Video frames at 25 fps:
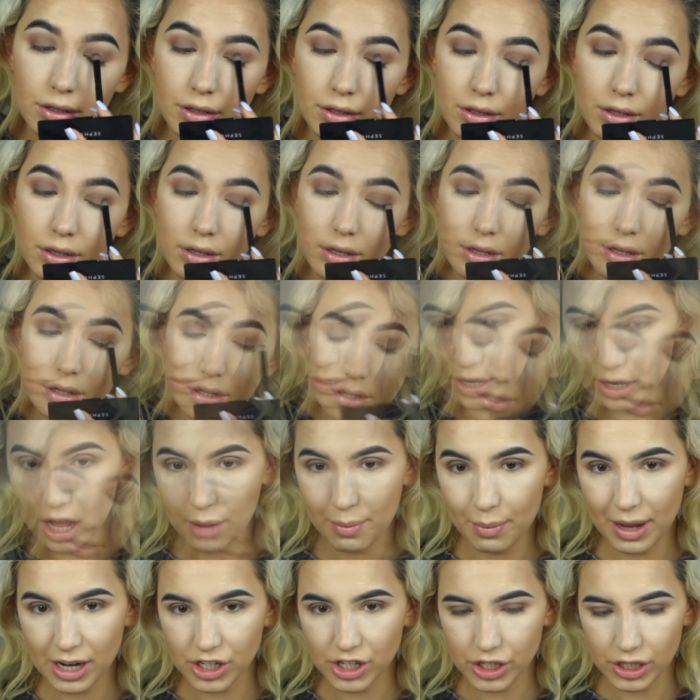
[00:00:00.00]
Alright, so now
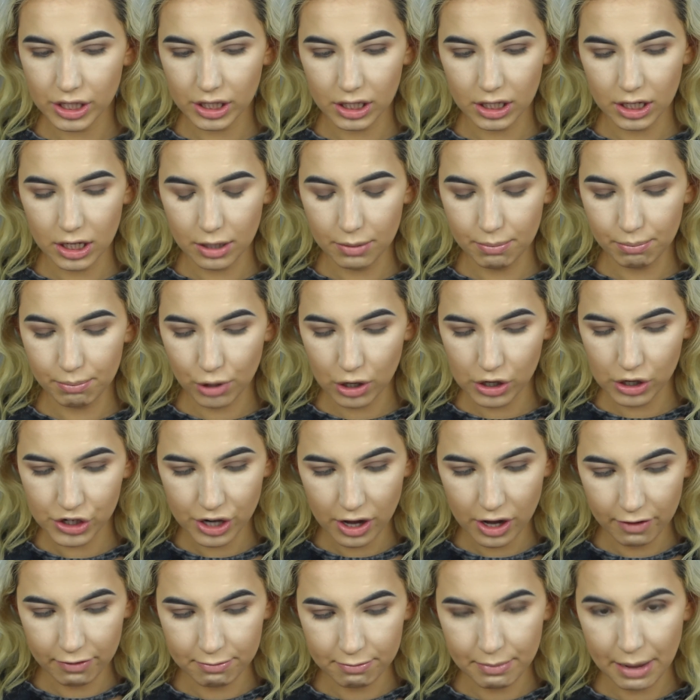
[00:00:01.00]
I'm actually going to brush
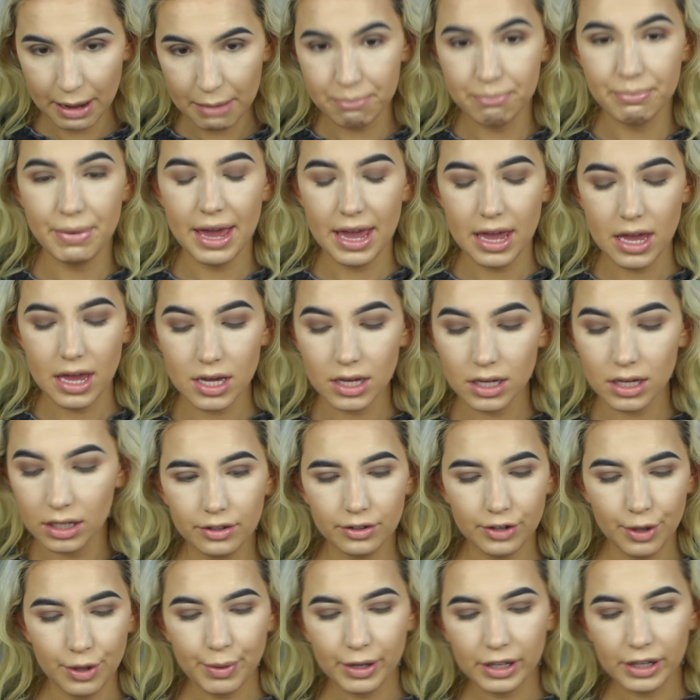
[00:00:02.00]
off my bake.
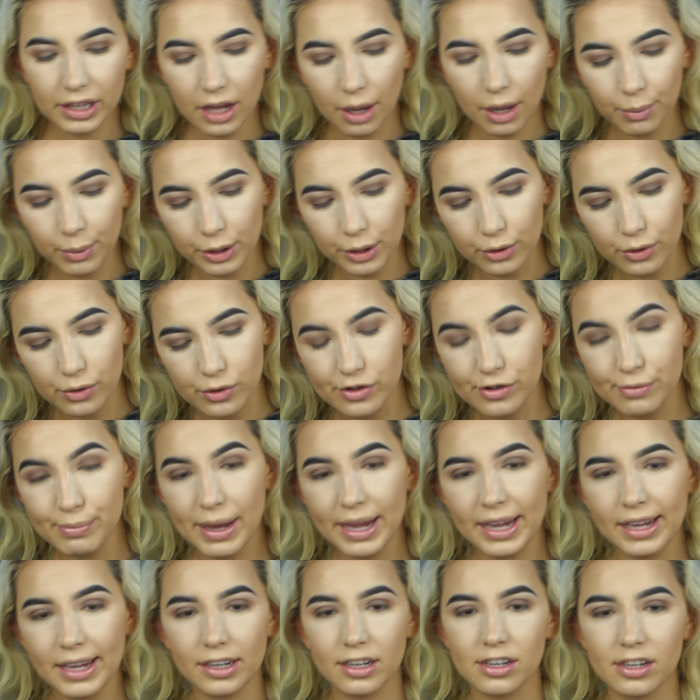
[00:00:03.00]
Typically I would use my
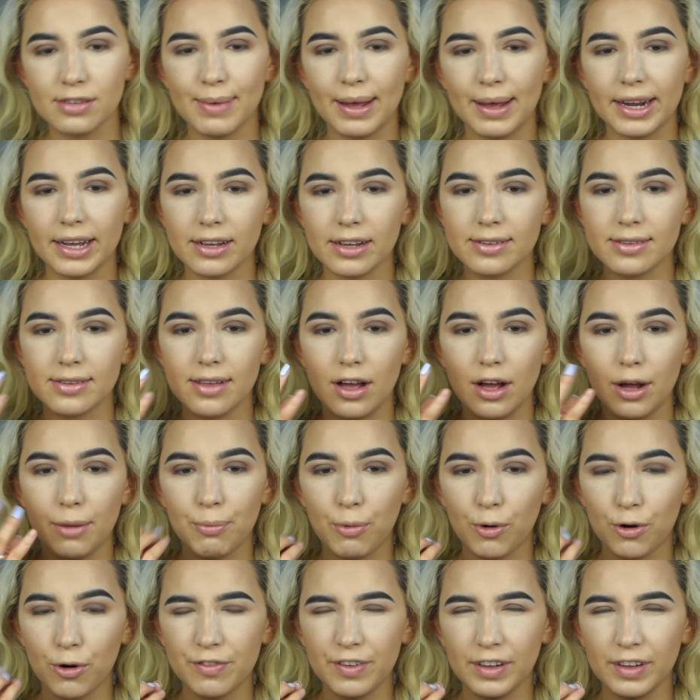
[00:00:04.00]
IT Cosmetics
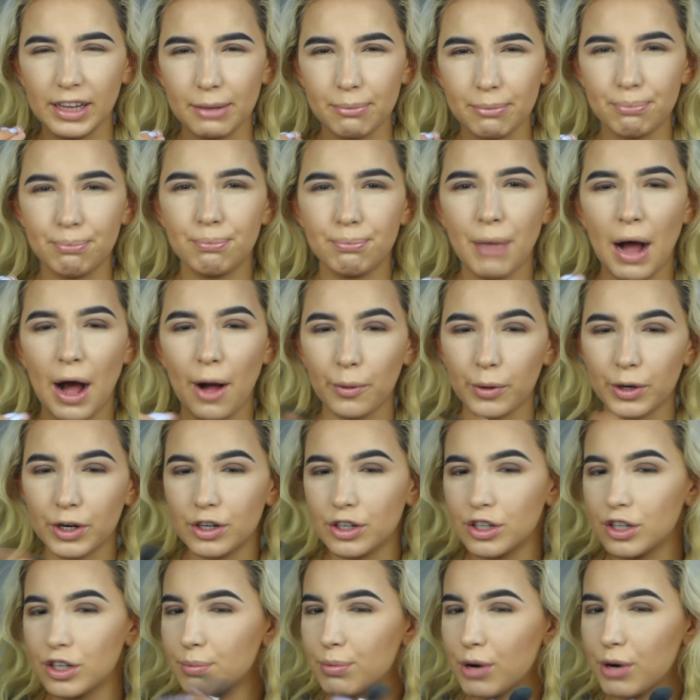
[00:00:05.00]
Pore Filling Powder
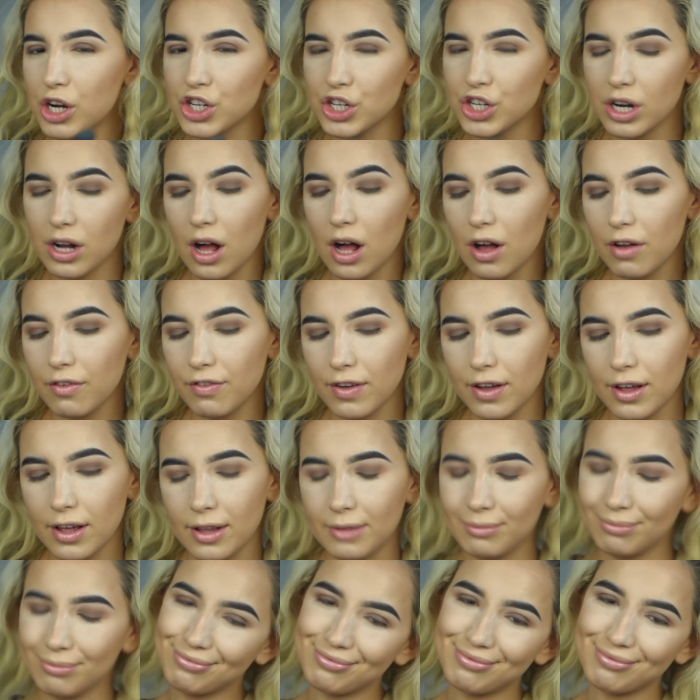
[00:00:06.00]
to brush it off,
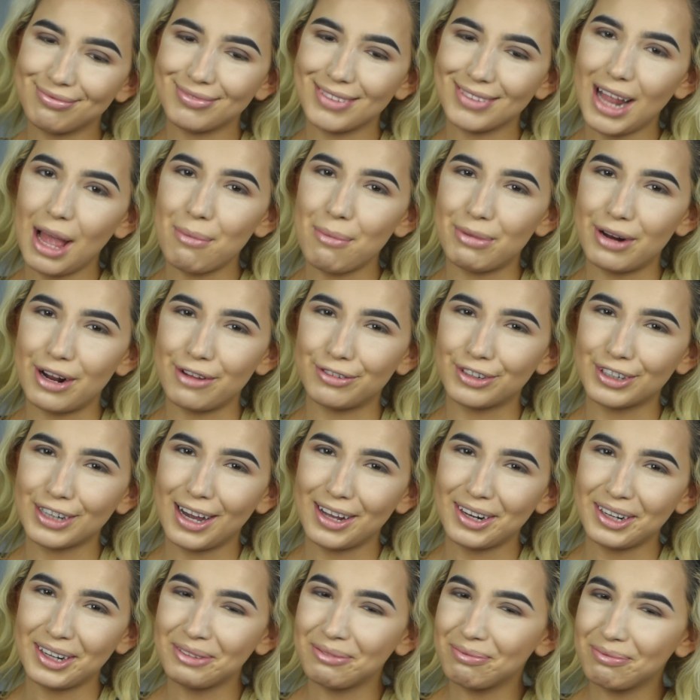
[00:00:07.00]
but I
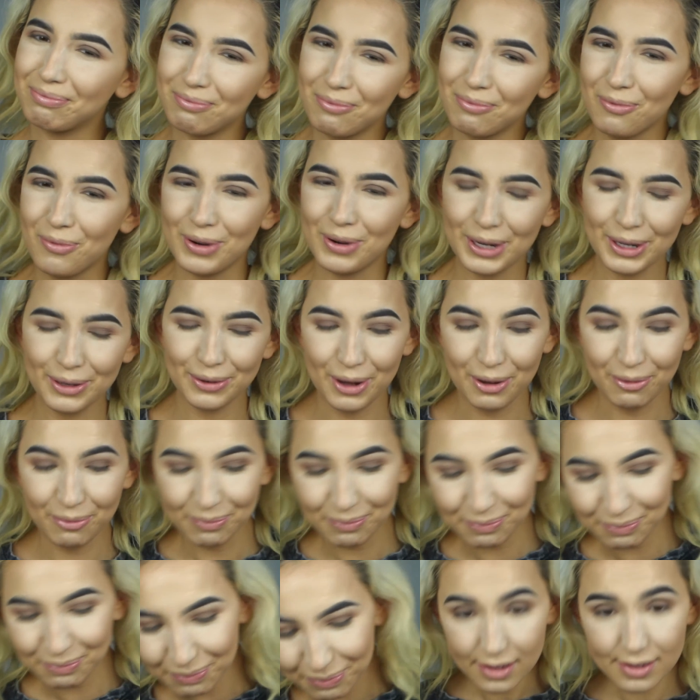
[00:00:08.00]
forgot it. What do you know?
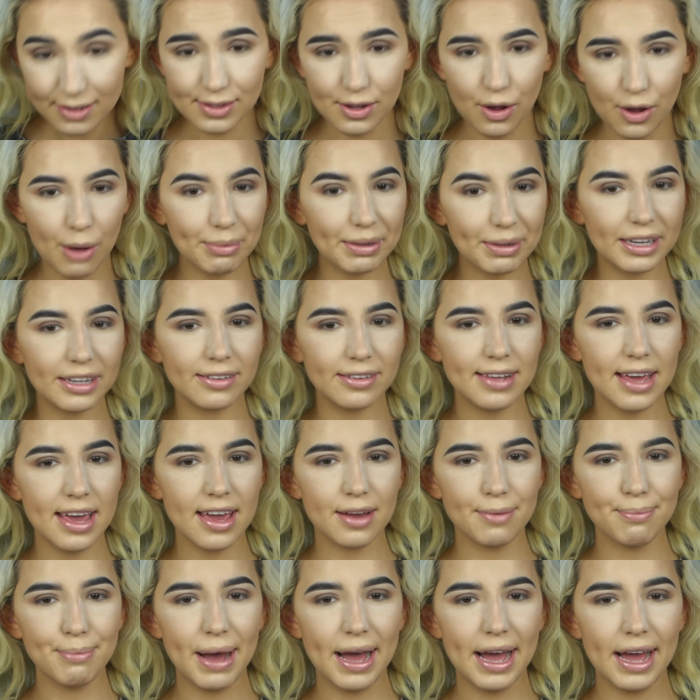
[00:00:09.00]
So I'm going to take
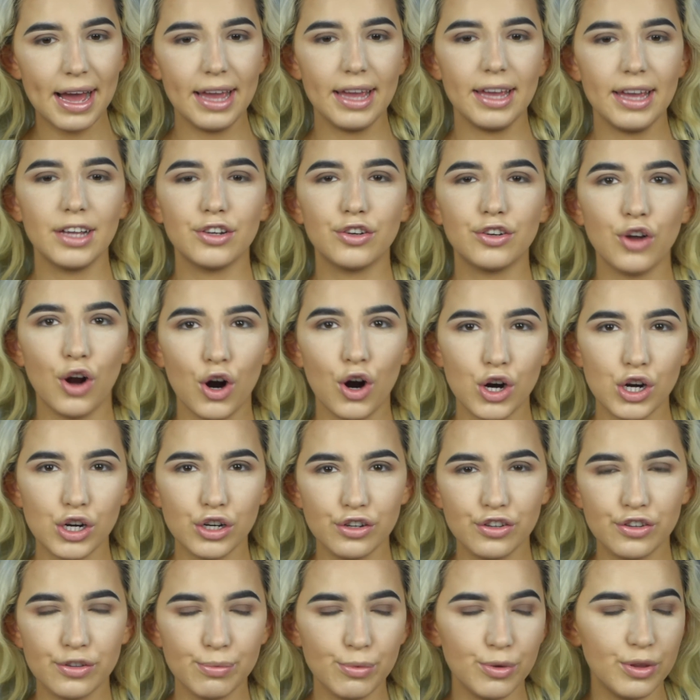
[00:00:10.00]
my Tarte
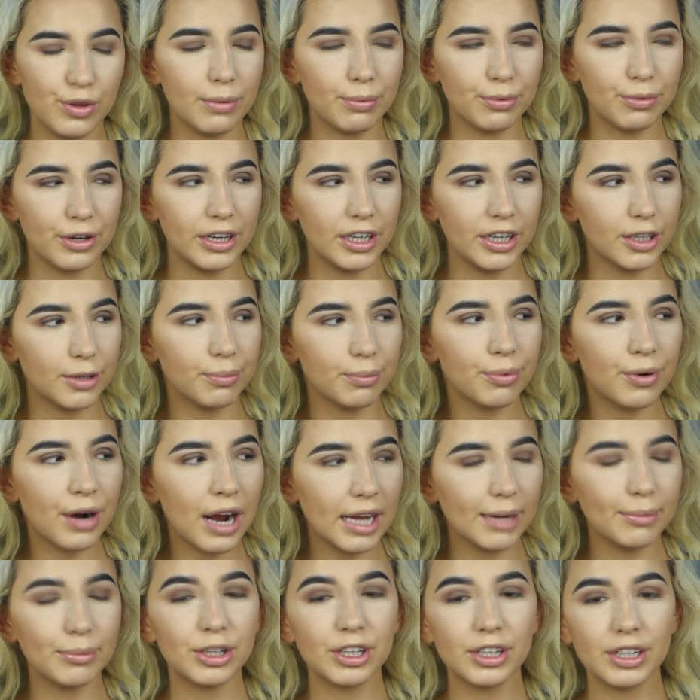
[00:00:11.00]
Smooth Operator
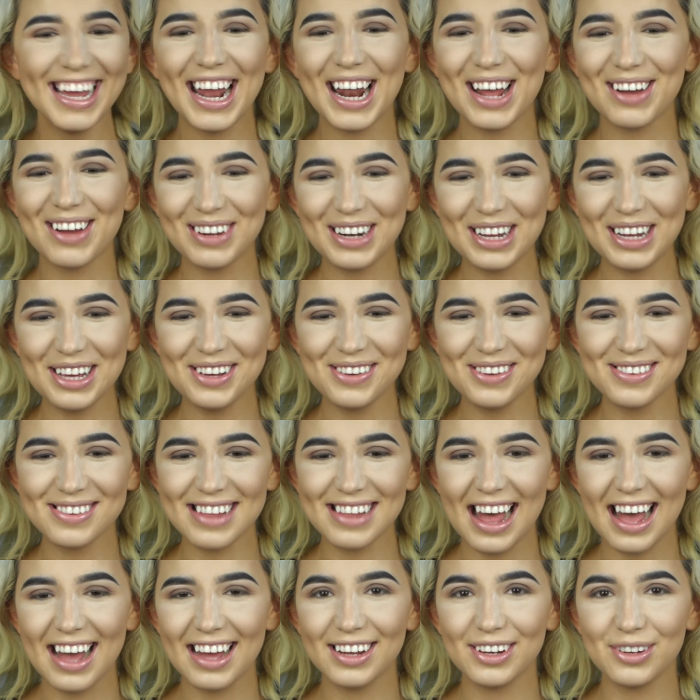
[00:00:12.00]
Primer, and I'm going to use
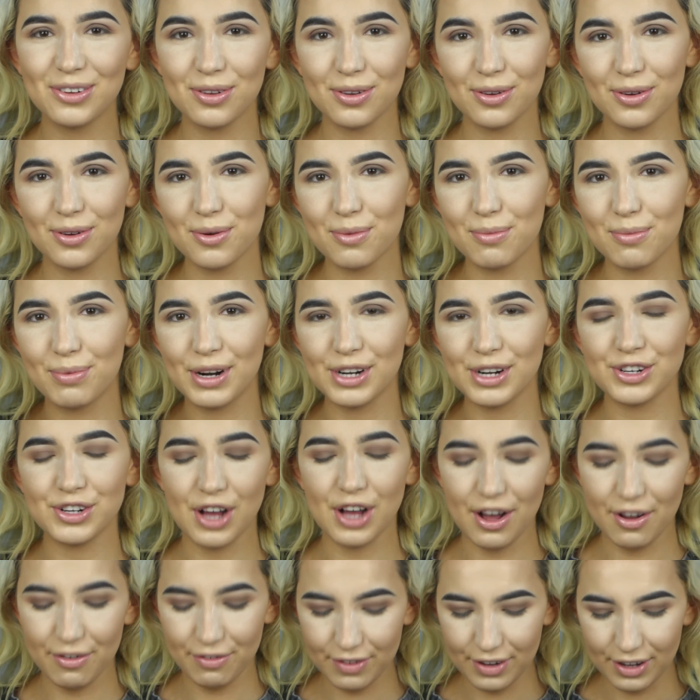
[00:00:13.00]
that to brush
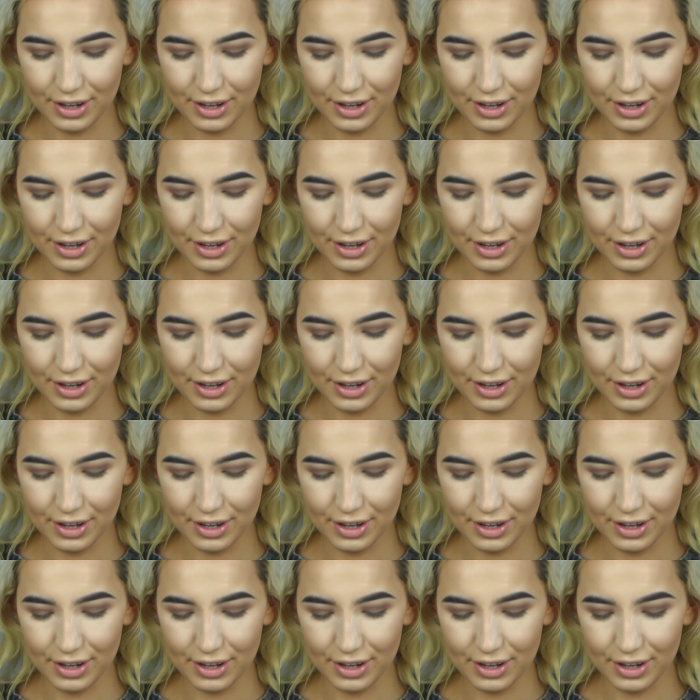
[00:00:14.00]
off